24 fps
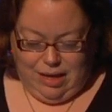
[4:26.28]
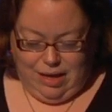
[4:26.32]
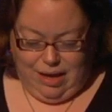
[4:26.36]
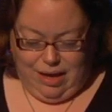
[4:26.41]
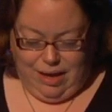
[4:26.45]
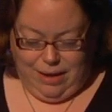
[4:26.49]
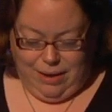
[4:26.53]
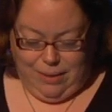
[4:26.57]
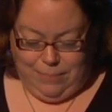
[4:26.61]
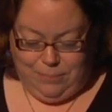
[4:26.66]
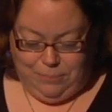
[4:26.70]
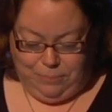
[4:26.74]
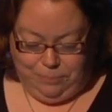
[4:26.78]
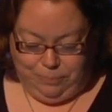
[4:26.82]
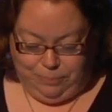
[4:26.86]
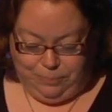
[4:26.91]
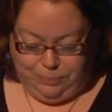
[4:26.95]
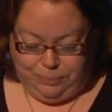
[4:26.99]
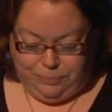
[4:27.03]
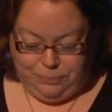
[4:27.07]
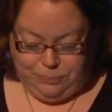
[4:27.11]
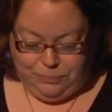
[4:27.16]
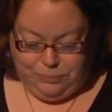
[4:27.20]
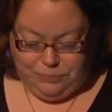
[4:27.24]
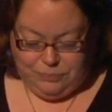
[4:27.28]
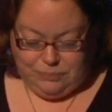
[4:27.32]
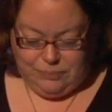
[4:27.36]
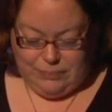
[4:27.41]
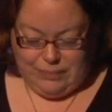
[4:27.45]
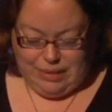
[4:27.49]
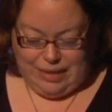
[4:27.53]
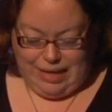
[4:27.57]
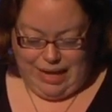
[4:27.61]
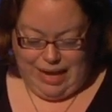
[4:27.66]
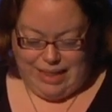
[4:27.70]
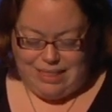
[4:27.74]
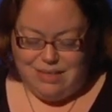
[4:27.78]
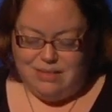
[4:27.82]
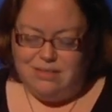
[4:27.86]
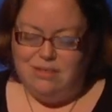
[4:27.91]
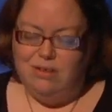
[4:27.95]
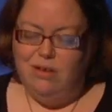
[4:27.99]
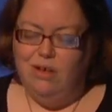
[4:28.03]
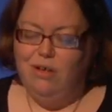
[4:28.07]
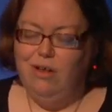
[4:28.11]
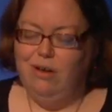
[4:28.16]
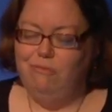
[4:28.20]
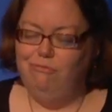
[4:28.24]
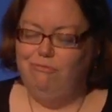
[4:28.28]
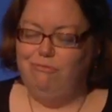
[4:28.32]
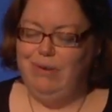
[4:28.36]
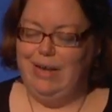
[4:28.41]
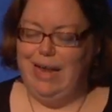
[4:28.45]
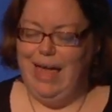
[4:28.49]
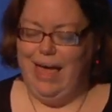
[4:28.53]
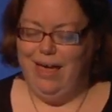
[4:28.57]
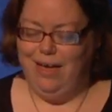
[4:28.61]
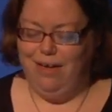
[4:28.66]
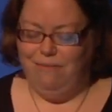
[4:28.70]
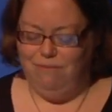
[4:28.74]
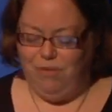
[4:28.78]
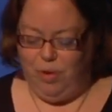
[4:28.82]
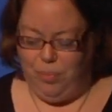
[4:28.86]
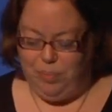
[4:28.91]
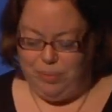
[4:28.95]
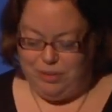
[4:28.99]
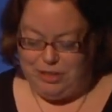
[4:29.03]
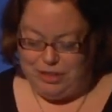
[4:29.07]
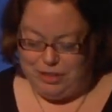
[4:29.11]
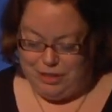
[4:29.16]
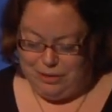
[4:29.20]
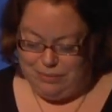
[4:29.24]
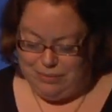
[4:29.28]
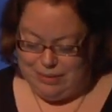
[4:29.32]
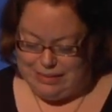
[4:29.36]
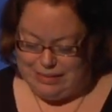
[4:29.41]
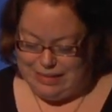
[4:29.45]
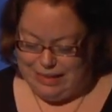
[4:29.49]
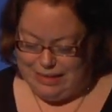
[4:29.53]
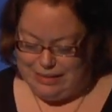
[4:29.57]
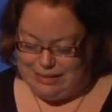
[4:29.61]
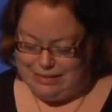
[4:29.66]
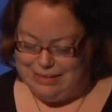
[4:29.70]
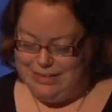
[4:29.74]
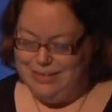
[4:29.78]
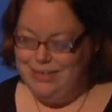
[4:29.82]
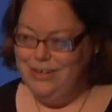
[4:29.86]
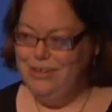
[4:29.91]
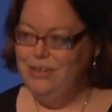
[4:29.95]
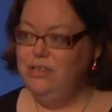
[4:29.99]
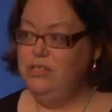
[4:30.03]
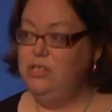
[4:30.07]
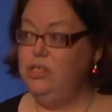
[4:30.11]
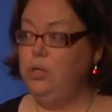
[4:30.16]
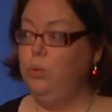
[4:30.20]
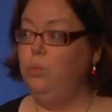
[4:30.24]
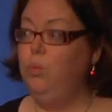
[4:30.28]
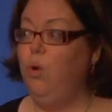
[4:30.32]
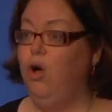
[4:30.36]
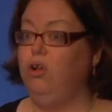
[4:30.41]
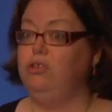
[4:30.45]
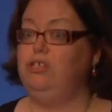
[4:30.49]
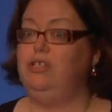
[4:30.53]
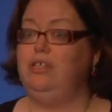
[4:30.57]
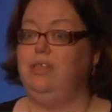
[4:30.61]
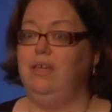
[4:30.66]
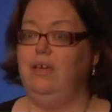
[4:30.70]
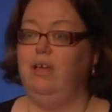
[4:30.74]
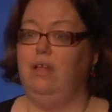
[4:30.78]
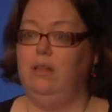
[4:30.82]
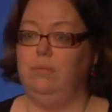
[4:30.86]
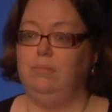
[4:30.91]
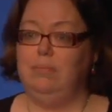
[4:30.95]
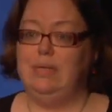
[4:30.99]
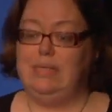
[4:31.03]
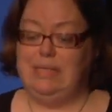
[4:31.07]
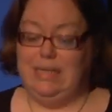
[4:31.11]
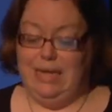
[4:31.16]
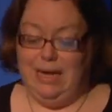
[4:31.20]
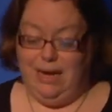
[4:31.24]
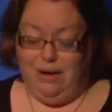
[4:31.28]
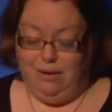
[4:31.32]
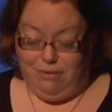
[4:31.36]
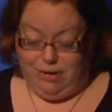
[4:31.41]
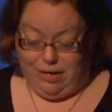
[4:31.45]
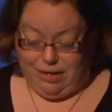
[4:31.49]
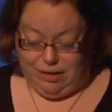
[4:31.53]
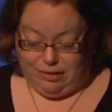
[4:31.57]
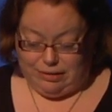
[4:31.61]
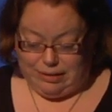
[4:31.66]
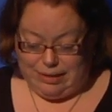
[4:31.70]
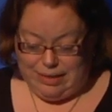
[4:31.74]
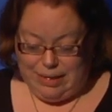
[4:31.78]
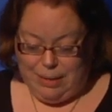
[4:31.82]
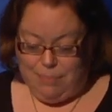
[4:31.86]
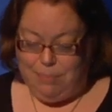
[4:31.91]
And there's no lack of opportunities to watch the old material.